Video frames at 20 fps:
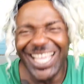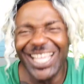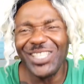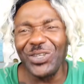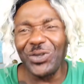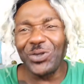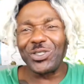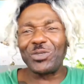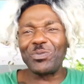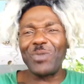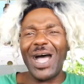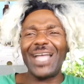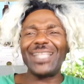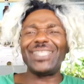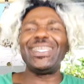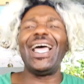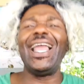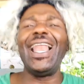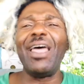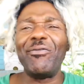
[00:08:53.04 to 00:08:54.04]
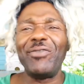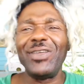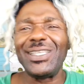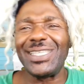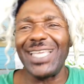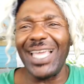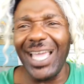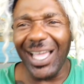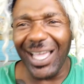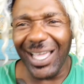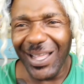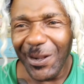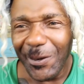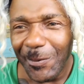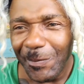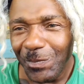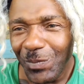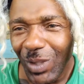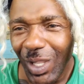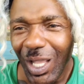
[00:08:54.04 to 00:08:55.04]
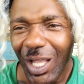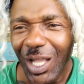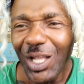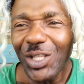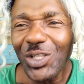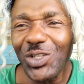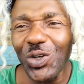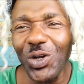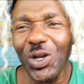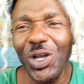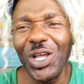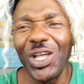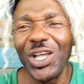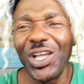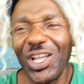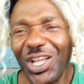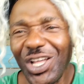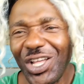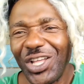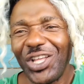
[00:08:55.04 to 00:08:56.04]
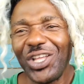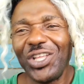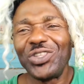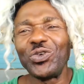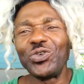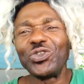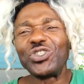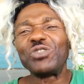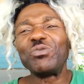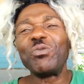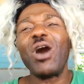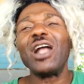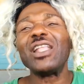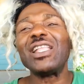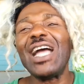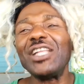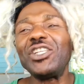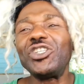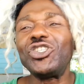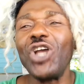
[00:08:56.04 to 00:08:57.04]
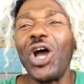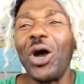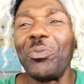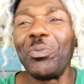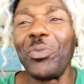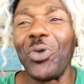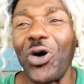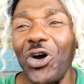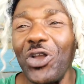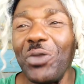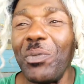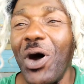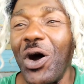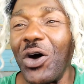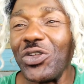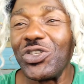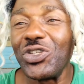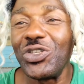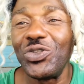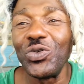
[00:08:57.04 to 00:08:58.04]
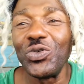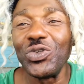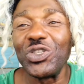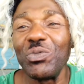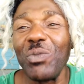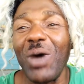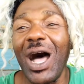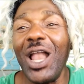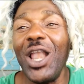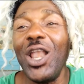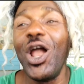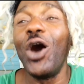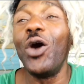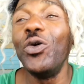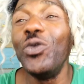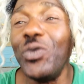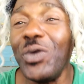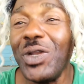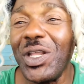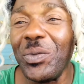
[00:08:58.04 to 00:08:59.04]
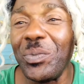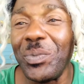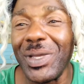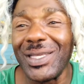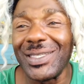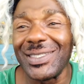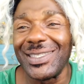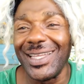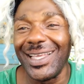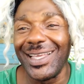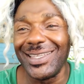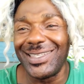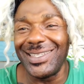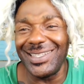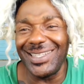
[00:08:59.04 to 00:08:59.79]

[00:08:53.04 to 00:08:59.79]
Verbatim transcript: too smart tell everything. Too, too smart got chumbone mouth. Too smart loud with the business.